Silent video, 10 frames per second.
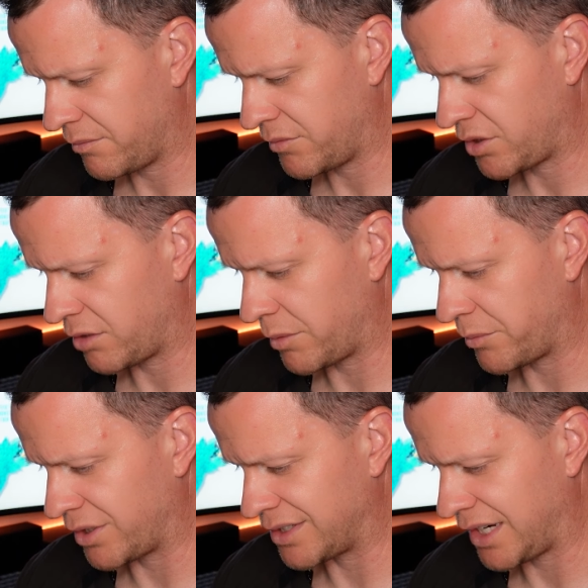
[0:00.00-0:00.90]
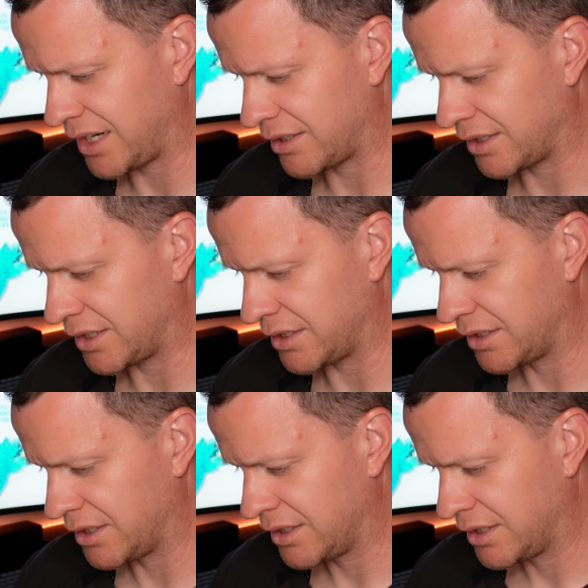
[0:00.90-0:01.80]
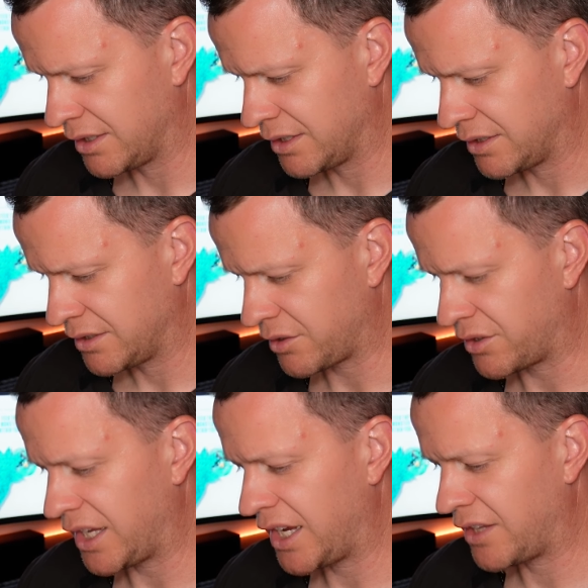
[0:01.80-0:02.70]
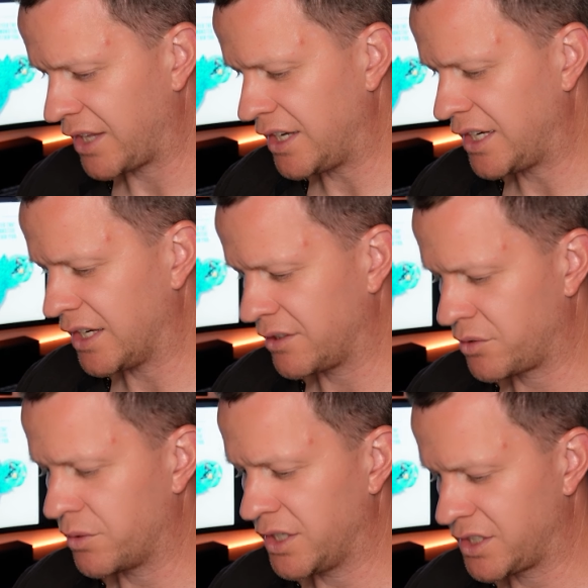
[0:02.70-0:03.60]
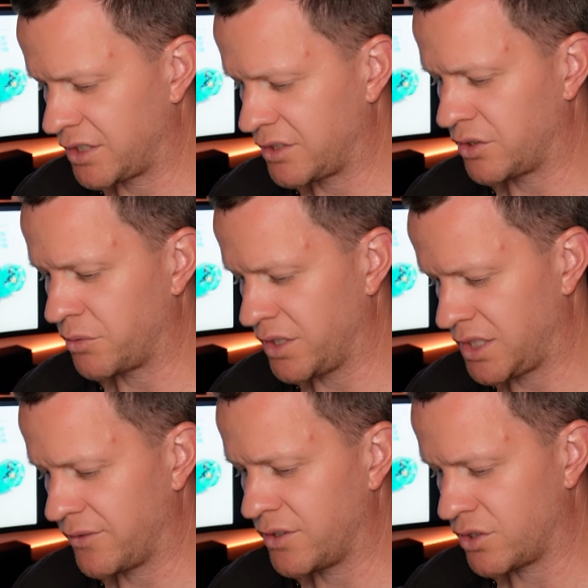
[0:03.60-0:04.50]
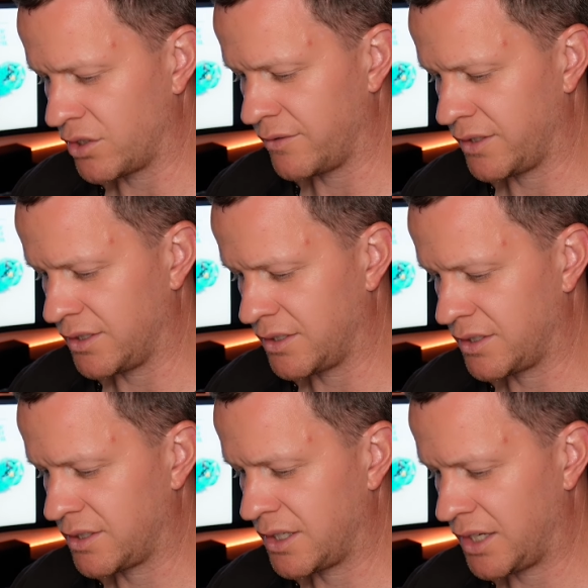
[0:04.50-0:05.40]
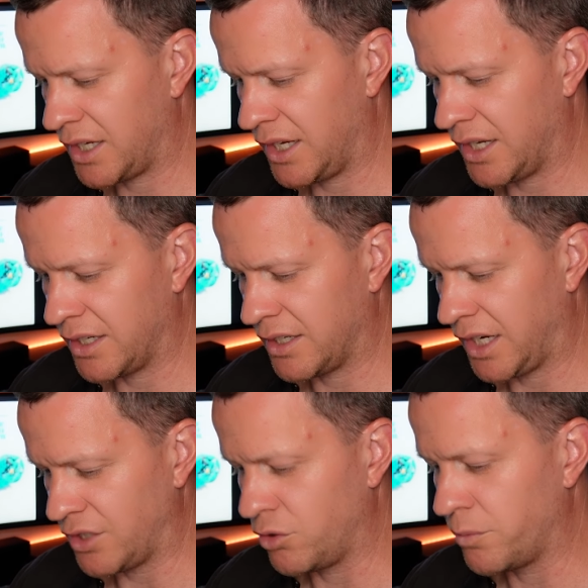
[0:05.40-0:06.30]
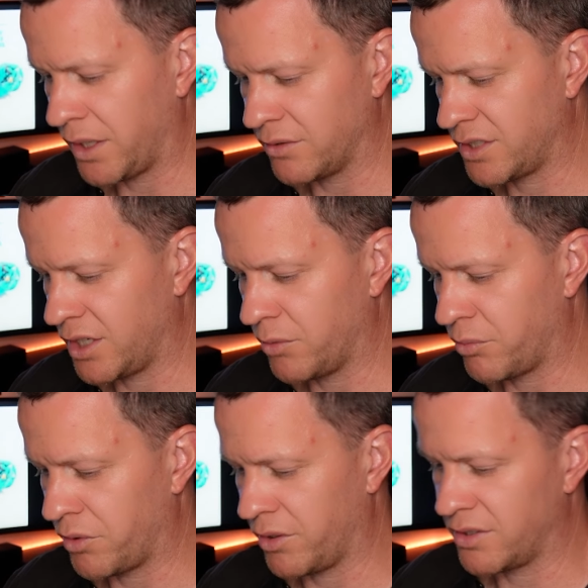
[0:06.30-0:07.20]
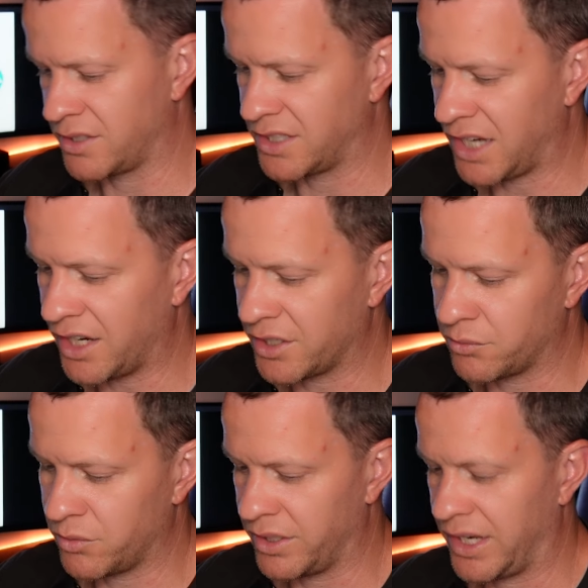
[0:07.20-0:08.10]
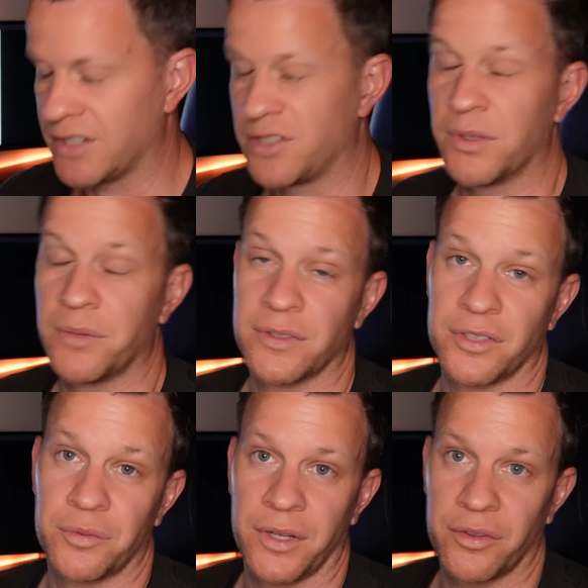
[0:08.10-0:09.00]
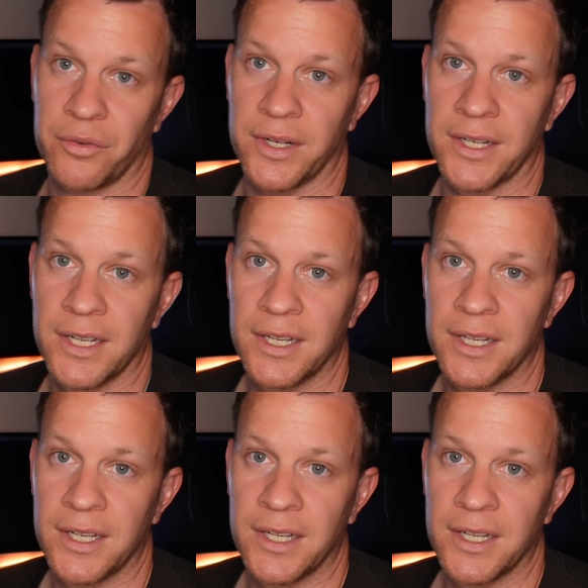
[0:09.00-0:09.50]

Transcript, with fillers: I'm trying to remember exactly. So they get 26 to 27 servings in a 2 pound tub, whereas the Target one has 21 to 23.